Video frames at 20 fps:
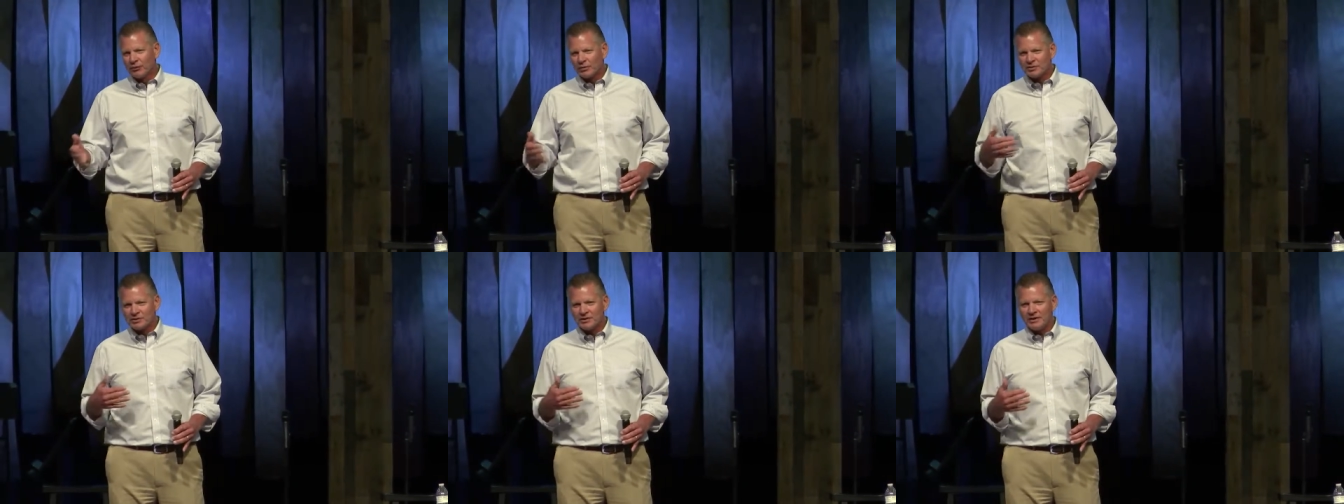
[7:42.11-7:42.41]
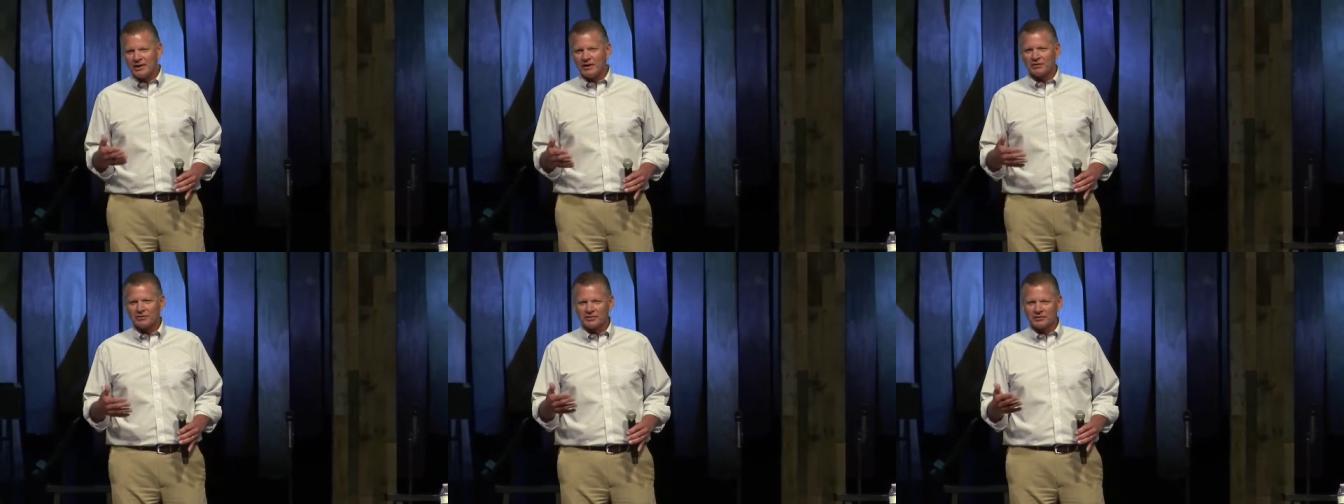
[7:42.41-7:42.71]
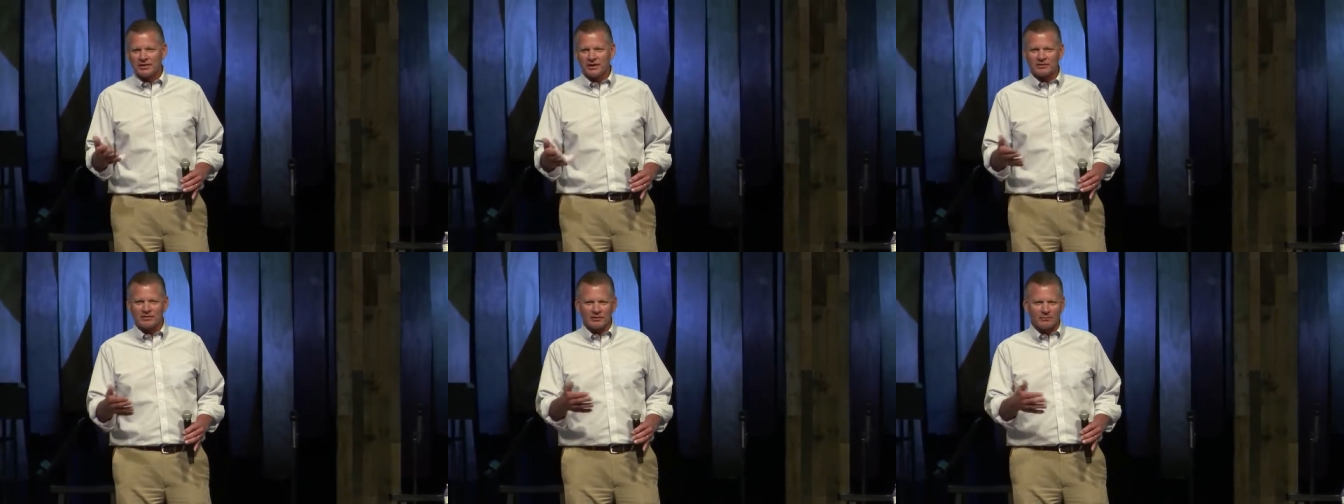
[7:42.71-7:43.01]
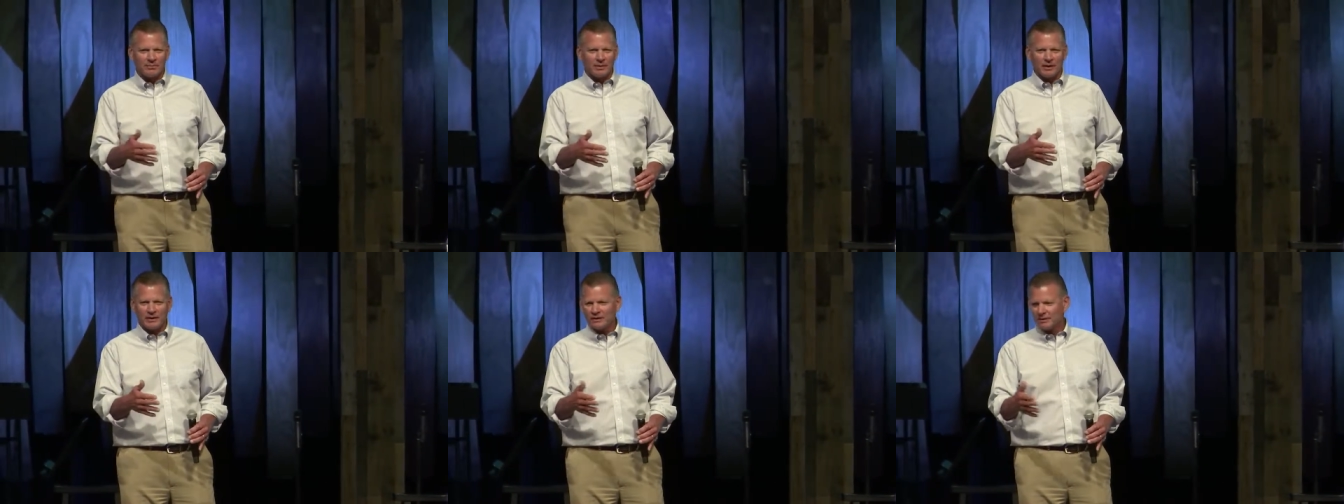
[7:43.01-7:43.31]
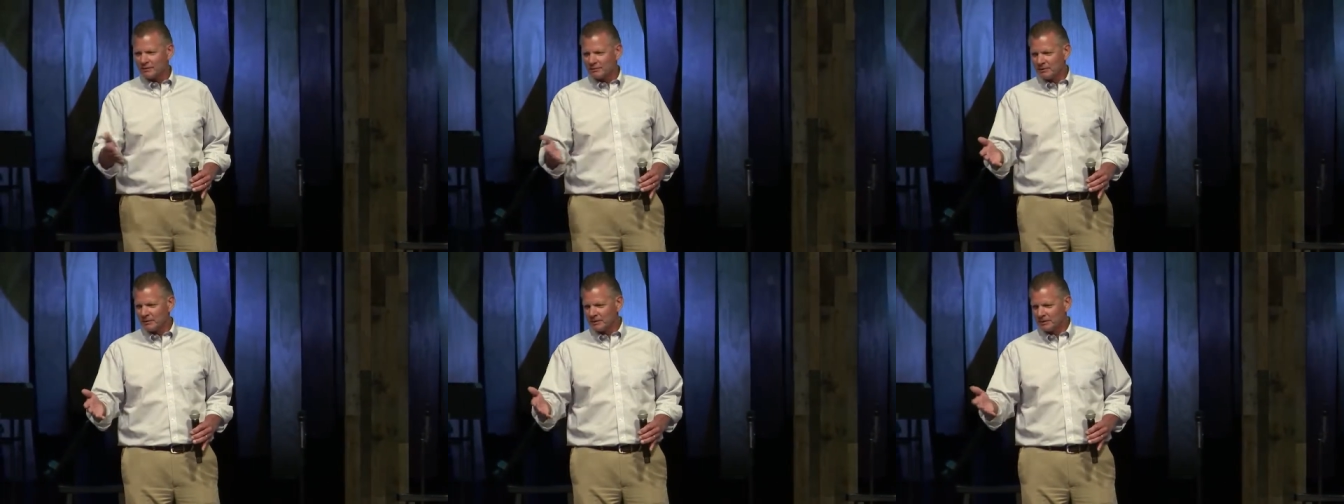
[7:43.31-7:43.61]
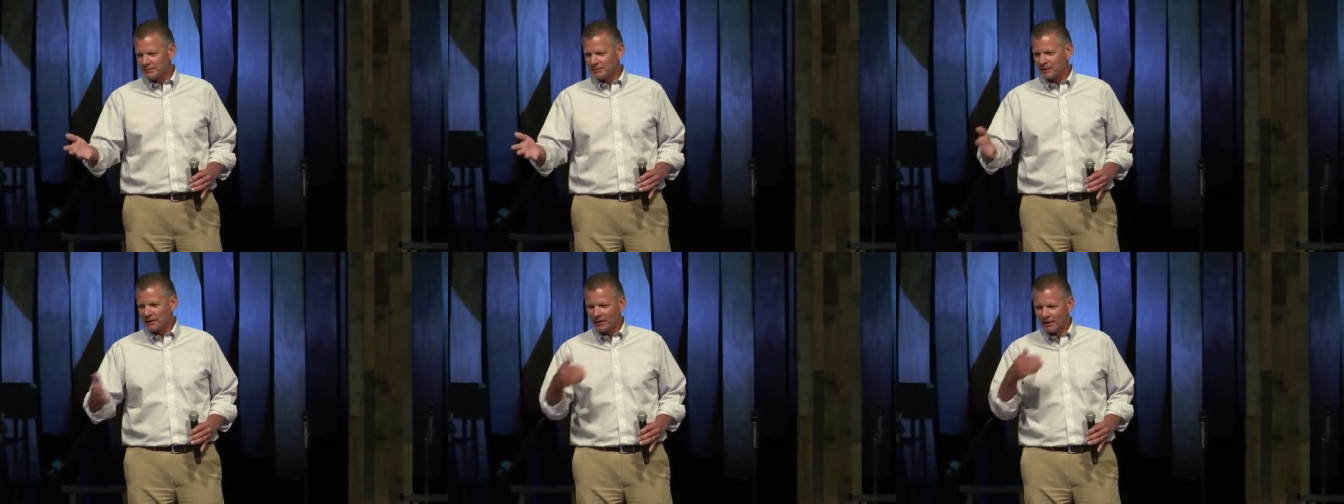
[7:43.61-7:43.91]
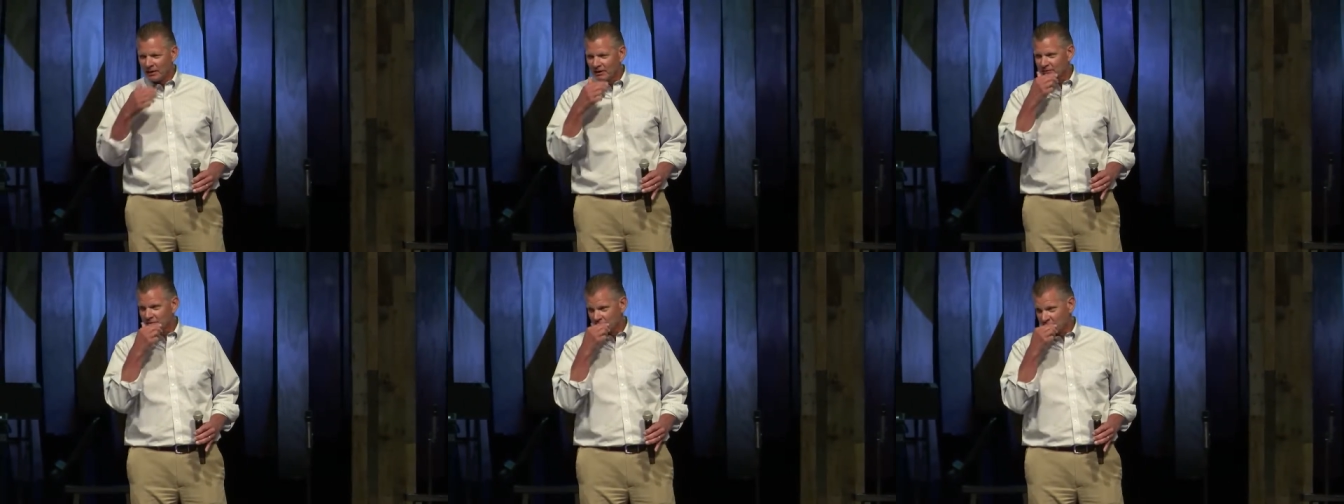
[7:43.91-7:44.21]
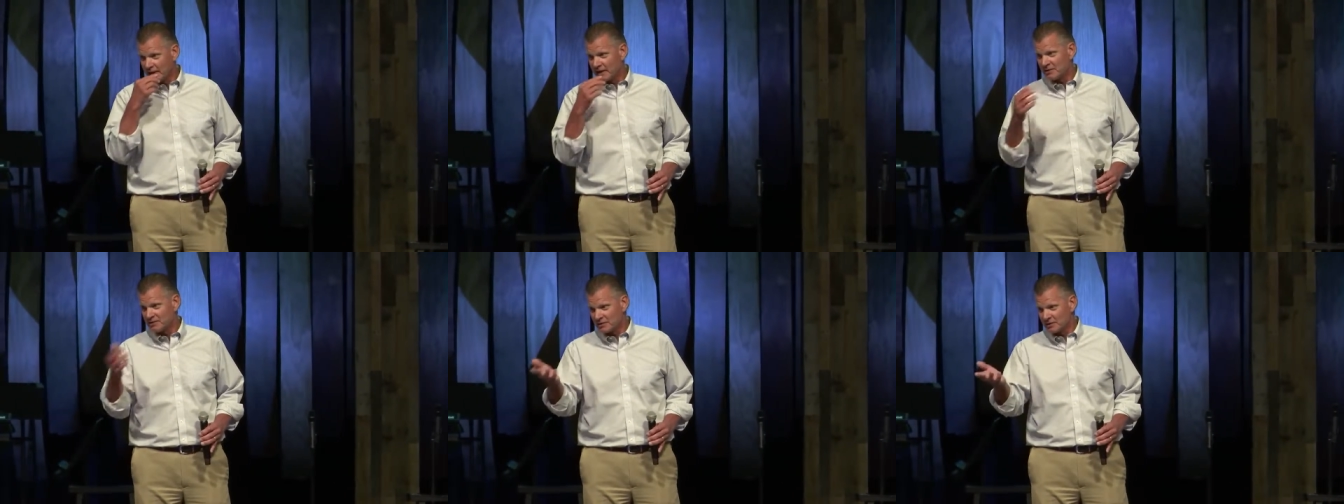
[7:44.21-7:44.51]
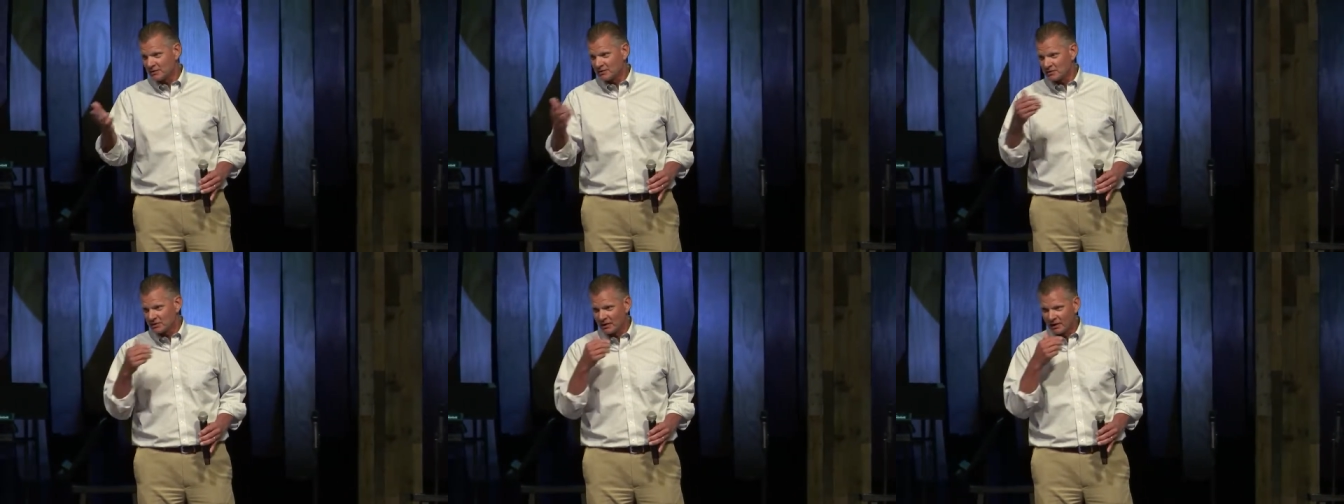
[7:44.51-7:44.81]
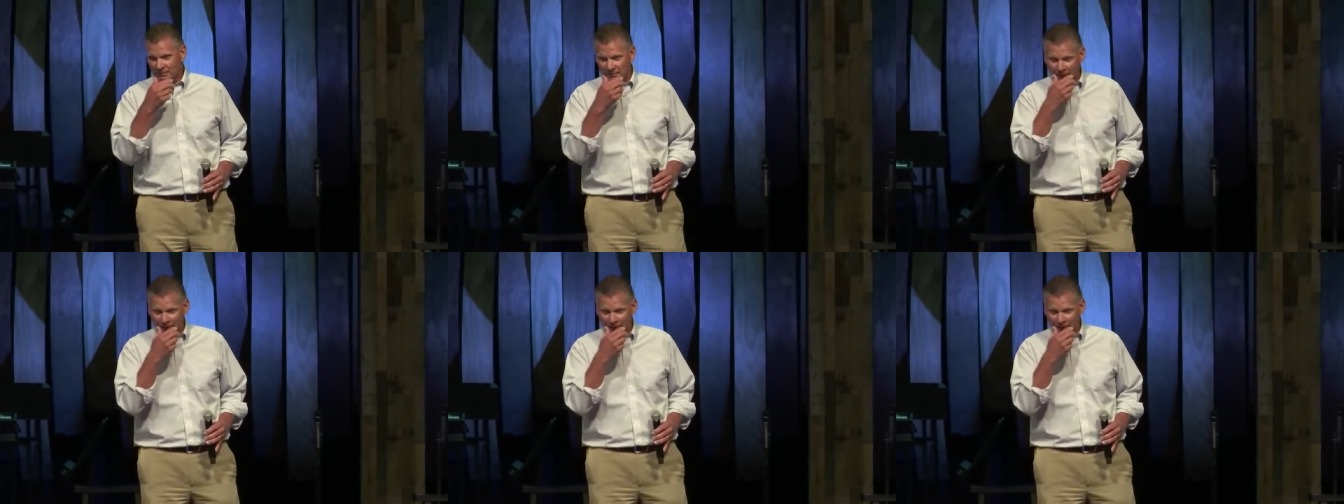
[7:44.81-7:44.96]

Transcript: the Eagles kicked their butt in the playoffs last year. Sorry, Pat.